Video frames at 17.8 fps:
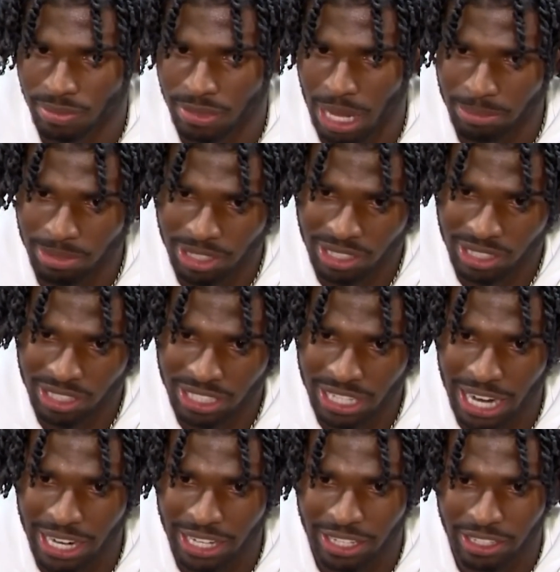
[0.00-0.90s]
I'm just
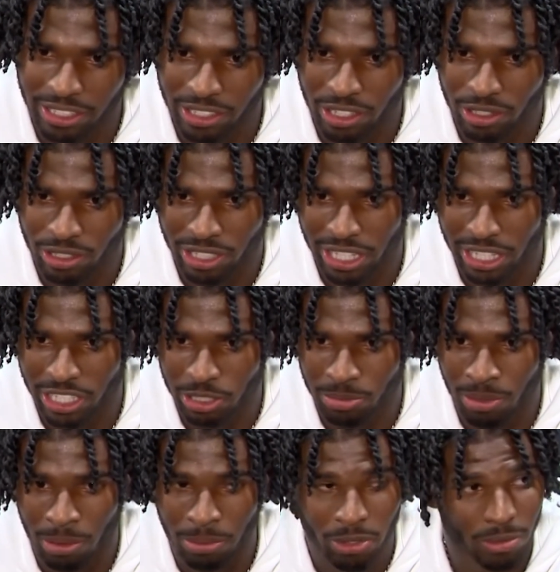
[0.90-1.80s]
excited to, you know, share this
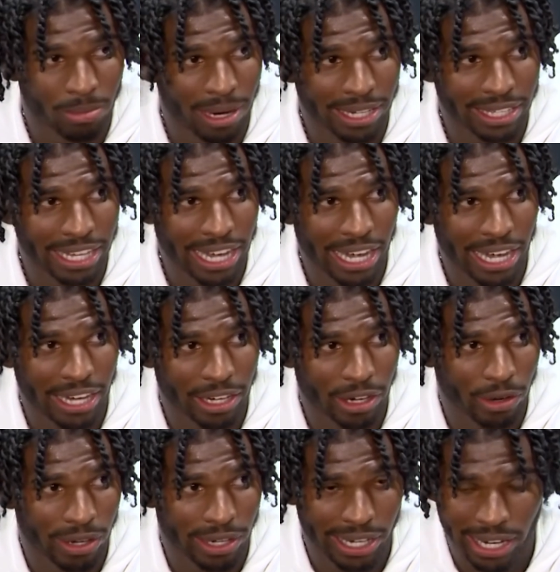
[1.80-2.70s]
moment with my dad,
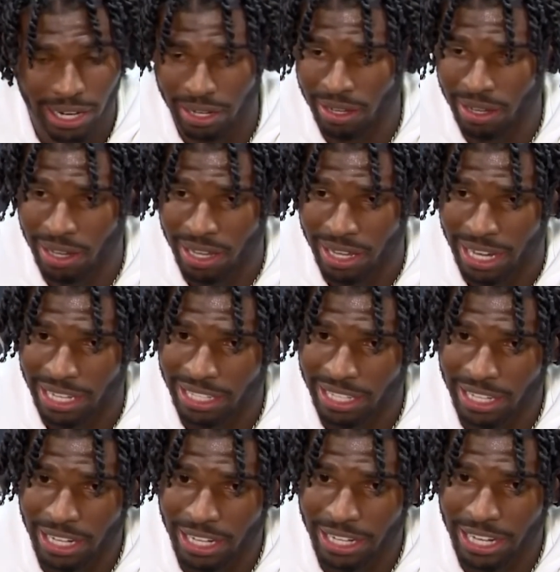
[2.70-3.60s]
knowing that at
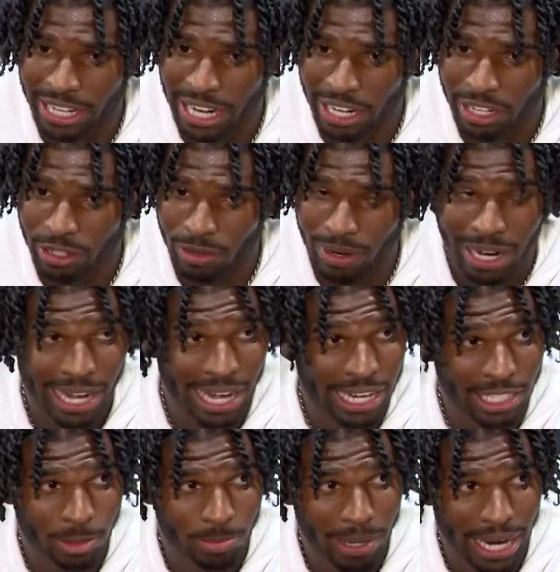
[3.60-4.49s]
the end of the day, I knew I
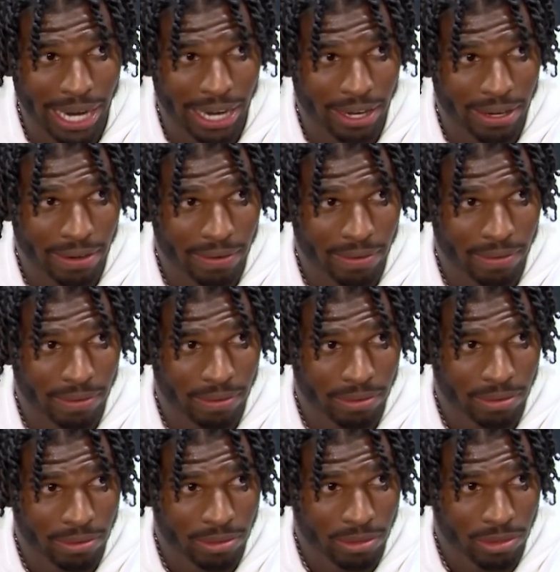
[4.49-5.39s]
had his back.
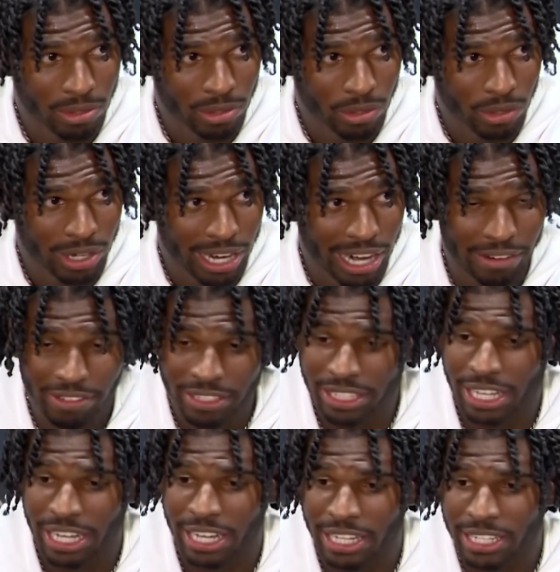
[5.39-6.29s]

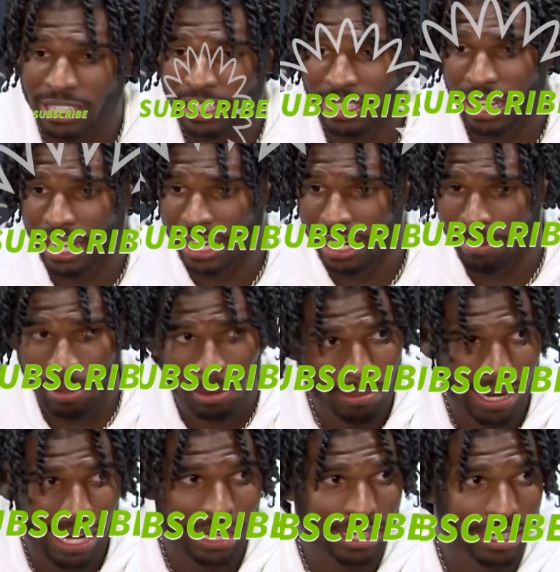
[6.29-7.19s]
Everything he's saying, I'm going to
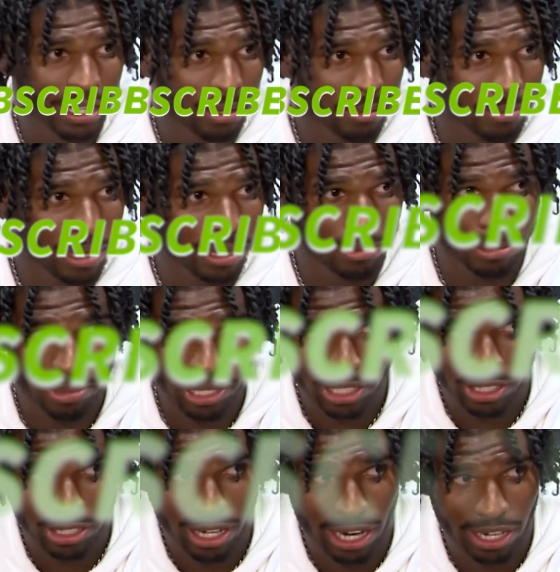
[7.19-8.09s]
back it up, and I'm going to
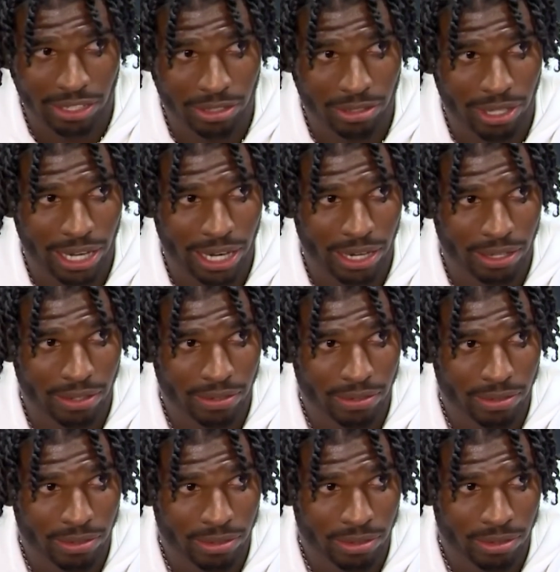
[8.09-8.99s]
make sure I do that.
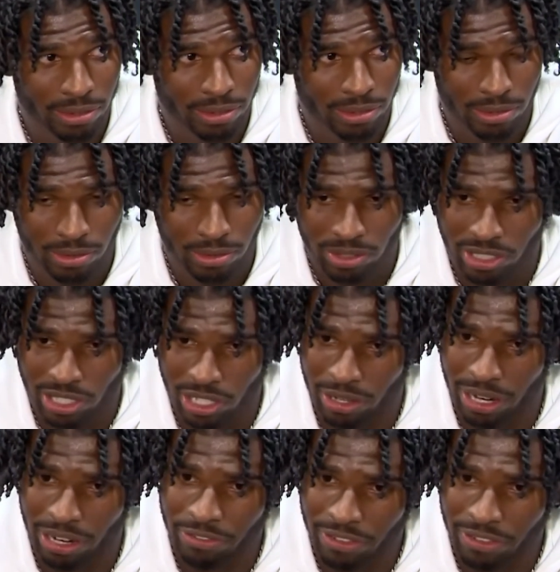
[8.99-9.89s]

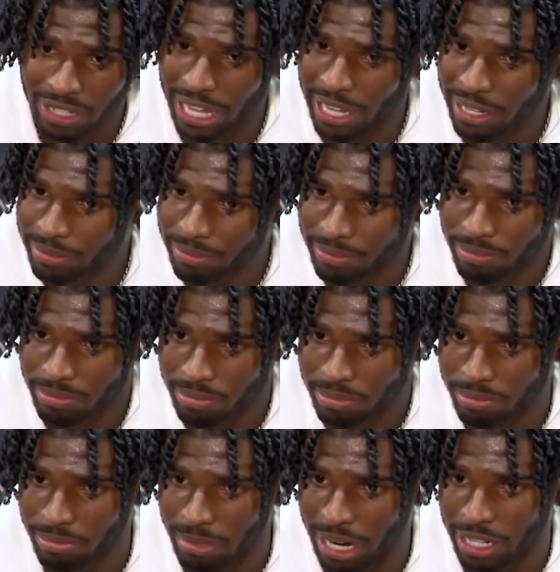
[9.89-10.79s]
So I feel like
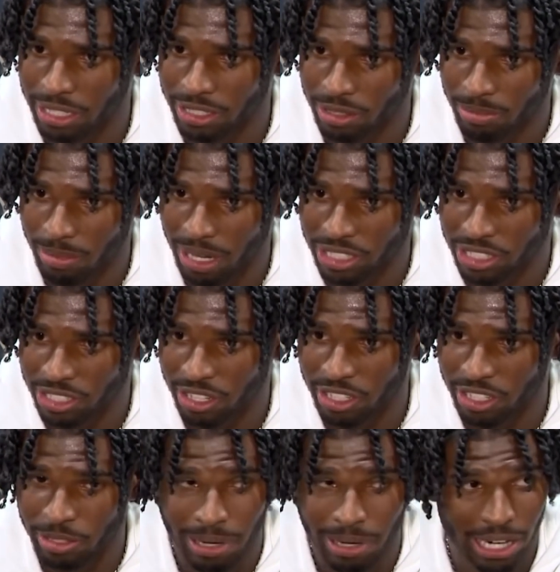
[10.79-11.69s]
my
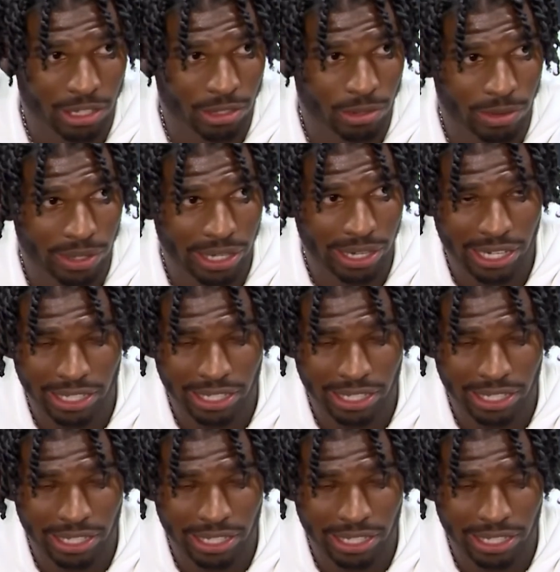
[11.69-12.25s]
journey, my career,